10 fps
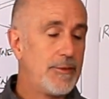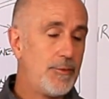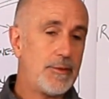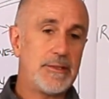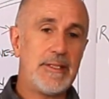
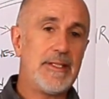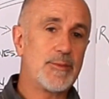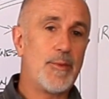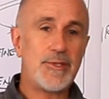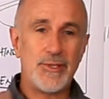you can see
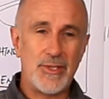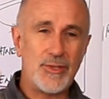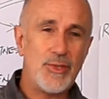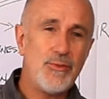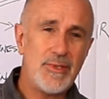as much as a
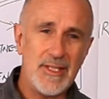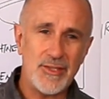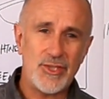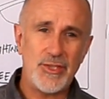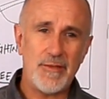
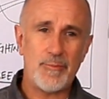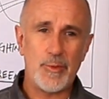2/10 shift